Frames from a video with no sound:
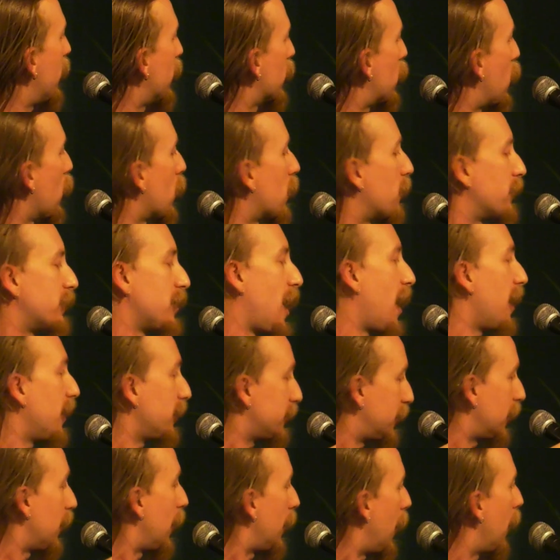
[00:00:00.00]
of the corner of his eye, and he
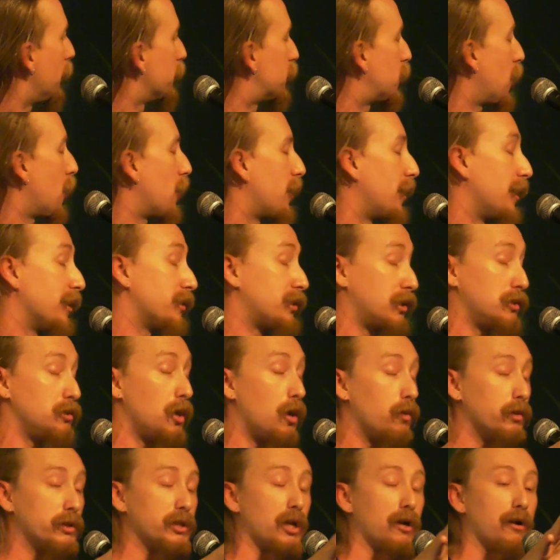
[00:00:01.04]
said, I- "I'm sorry," and I said,
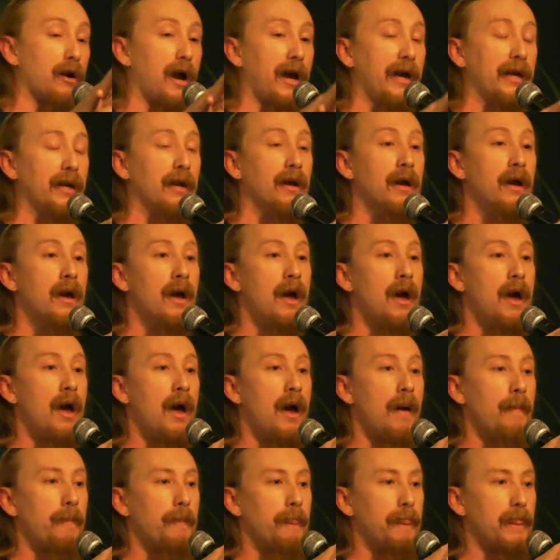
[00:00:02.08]
"No, it's all right."
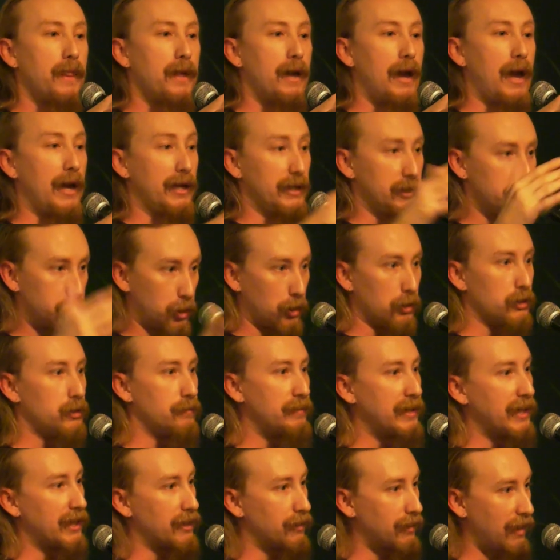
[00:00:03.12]
And he turned to
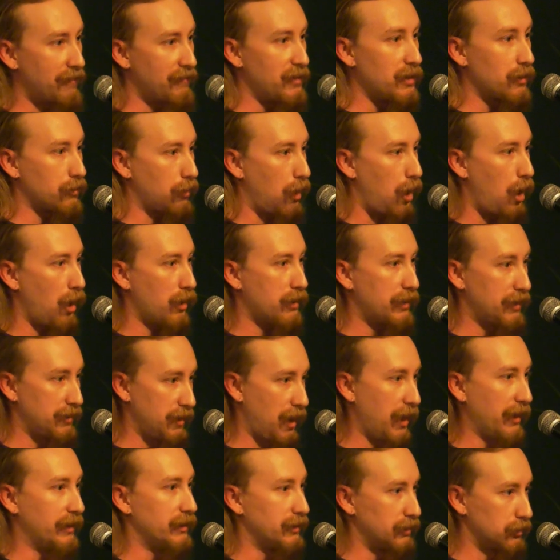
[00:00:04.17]
me at eleven o'clock at
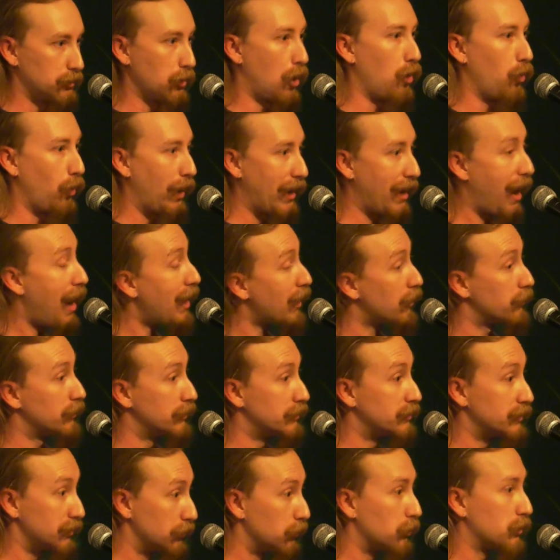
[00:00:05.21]
night in Galway,
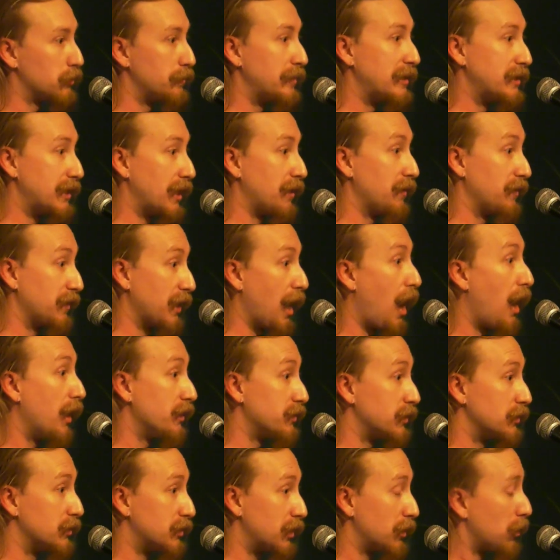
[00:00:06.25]
Ireland, and looked me dead in the
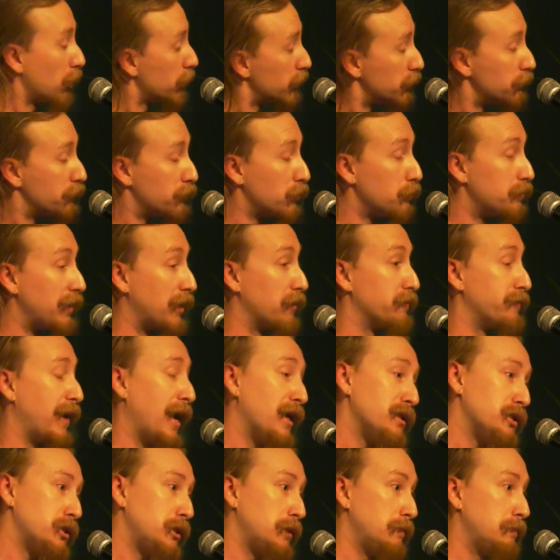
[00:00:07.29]
eyes and said, "Are you from
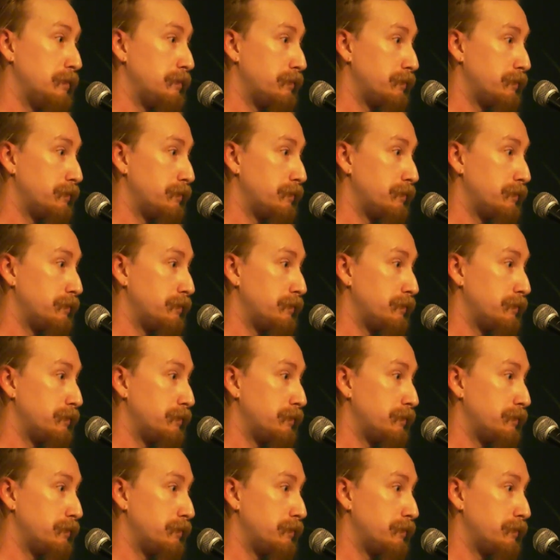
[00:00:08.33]
Belfast?"